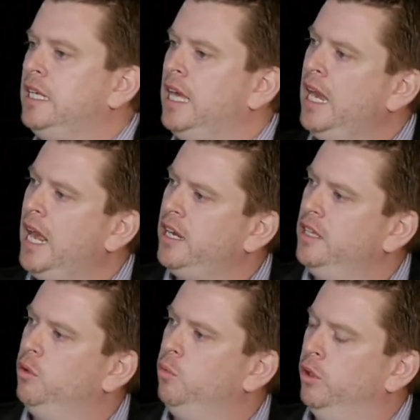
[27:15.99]
get out
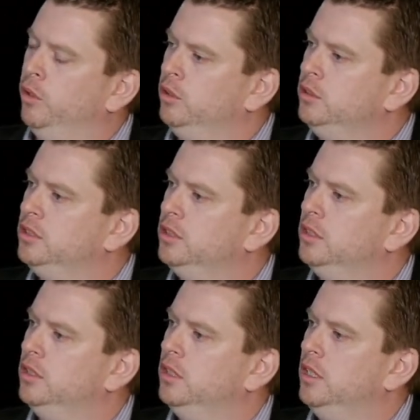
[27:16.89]
in the world
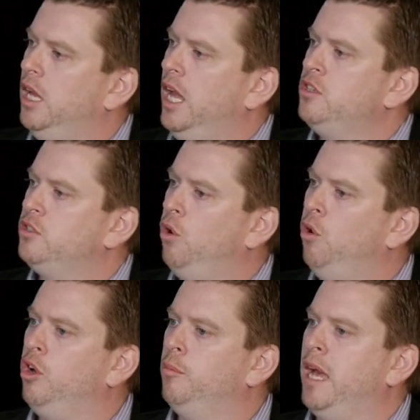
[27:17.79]
and
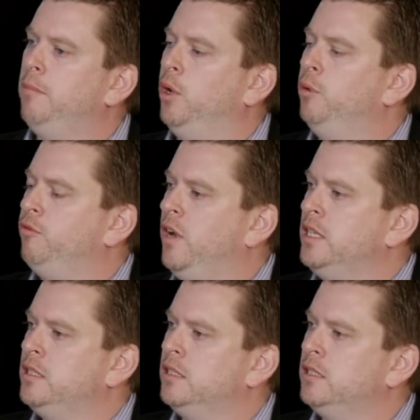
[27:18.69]
talk about Pope
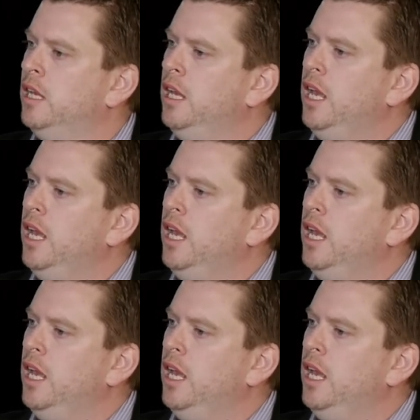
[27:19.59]
Francis.